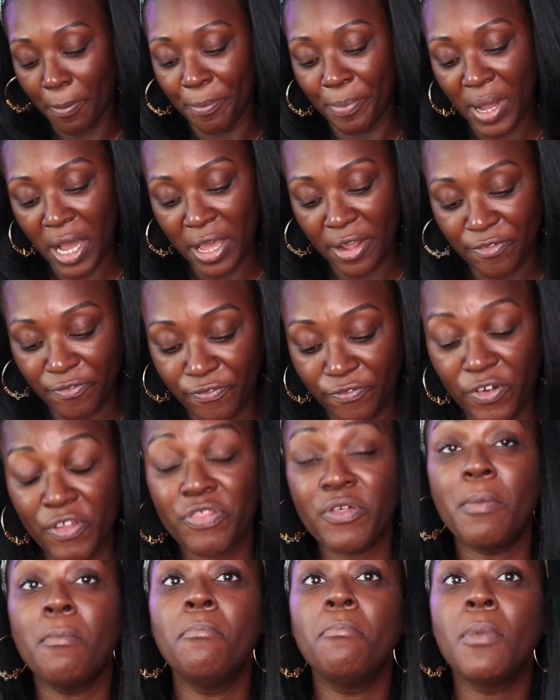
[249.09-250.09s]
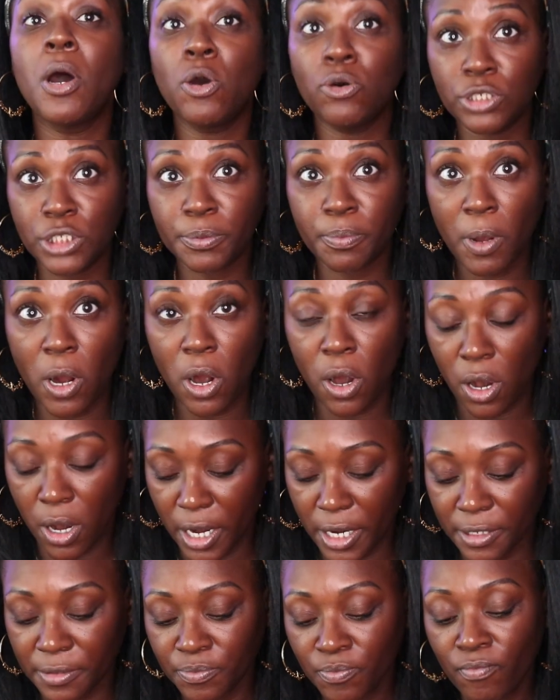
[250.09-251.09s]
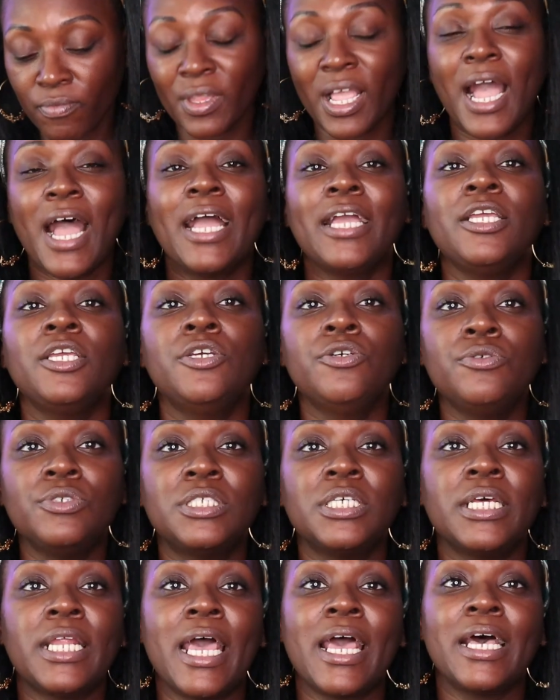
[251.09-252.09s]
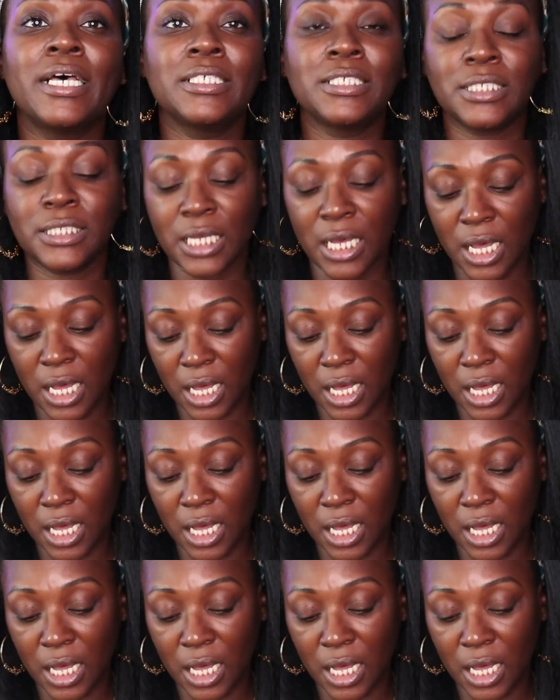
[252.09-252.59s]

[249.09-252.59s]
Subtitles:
But for the most part, I use it as